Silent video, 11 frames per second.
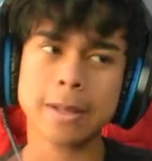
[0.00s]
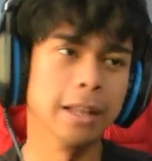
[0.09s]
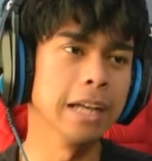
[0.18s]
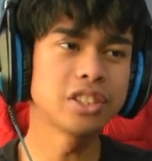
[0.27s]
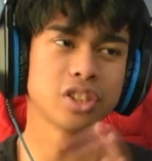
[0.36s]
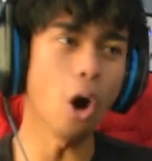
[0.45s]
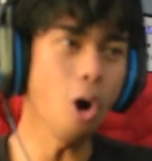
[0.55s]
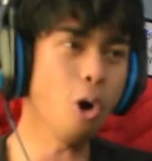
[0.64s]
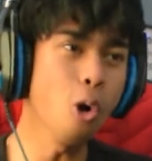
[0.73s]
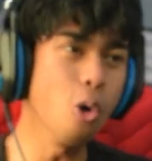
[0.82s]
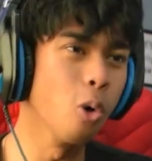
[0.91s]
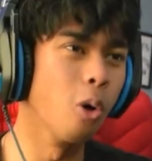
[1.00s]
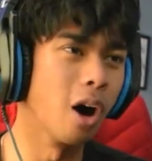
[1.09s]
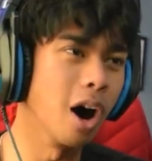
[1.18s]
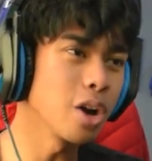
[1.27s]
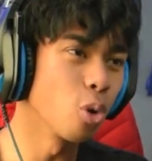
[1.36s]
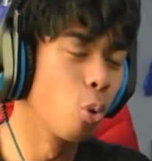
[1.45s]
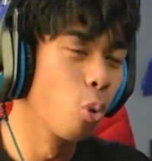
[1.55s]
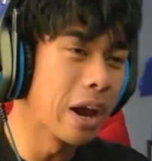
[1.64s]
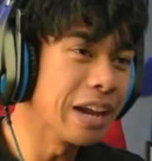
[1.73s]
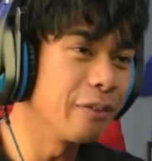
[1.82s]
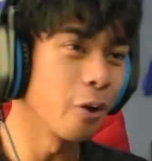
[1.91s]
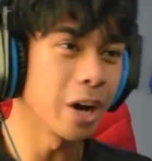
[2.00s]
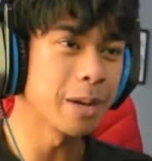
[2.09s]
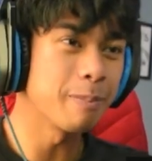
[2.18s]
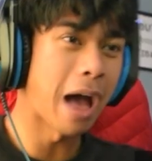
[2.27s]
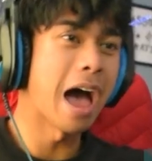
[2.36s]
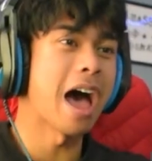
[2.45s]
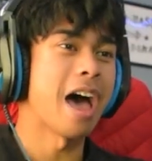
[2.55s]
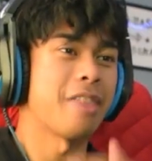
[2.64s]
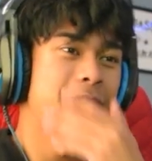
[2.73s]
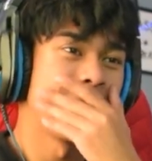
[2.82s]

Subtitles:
Let's go! Unwavering path.